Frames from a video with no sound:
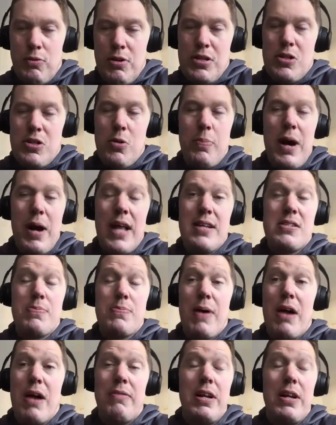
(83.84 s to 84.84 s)
Crystal
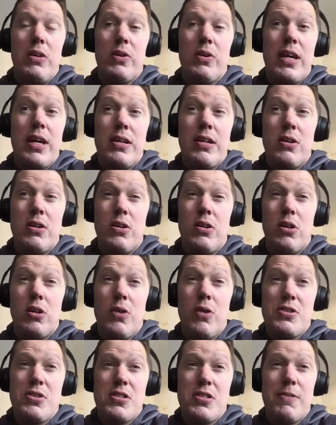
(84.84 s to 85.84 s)
Palace apparently looking
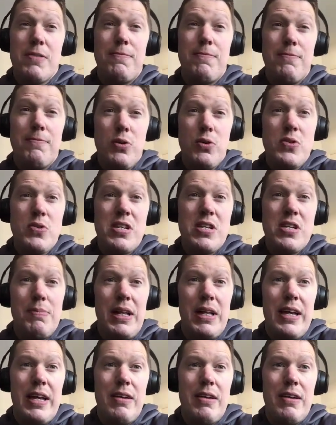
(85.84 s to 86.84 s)
closer to 40
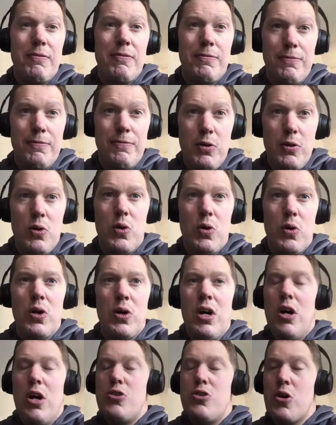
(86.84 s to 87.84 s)
million for
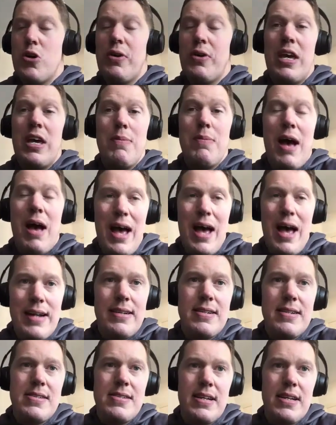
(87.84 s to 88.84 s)
Joachim
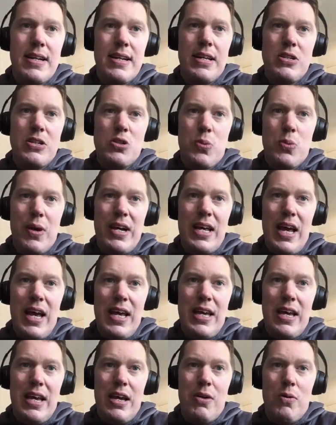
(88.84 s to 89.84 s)
Anderson, the
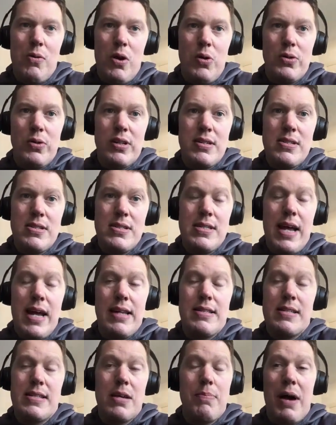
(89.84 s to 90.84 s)
28-year-old
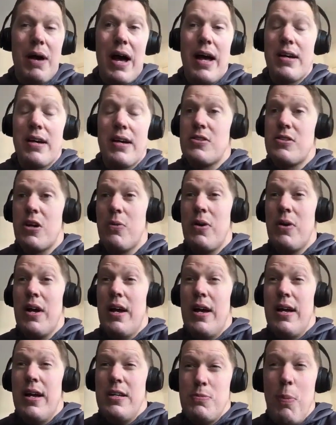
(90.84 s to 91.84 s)
centre-back. So
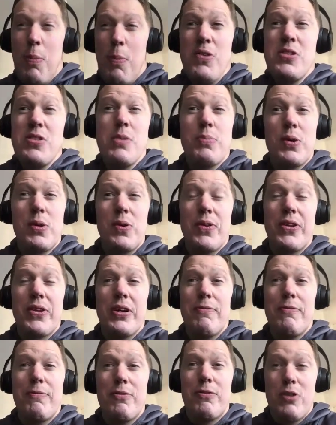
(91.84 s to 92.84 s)
it's possible
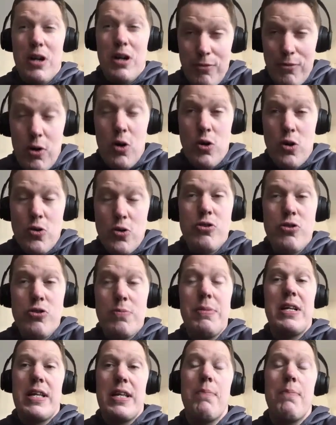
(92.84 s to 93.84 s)
that for over
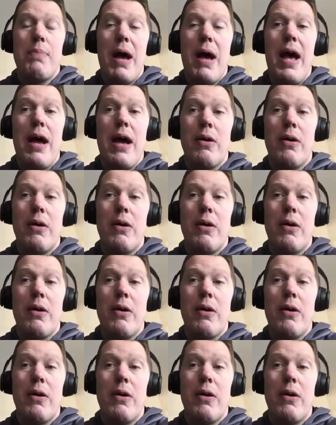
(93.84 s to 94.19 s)
£100 million,